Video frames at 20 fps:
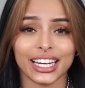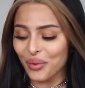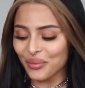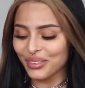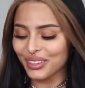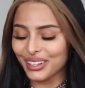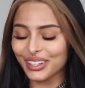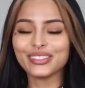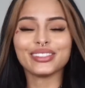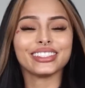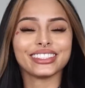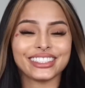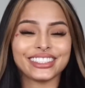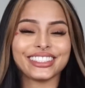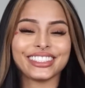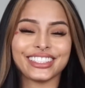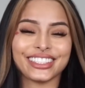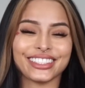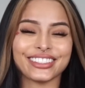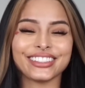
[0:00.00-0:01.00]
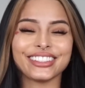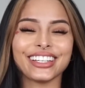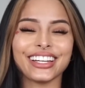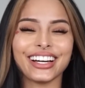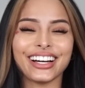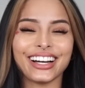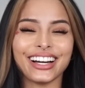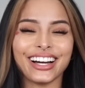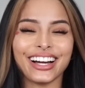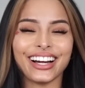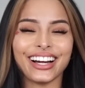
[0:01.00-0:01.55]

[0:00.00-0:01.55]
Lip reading: I'm nervous to show ya.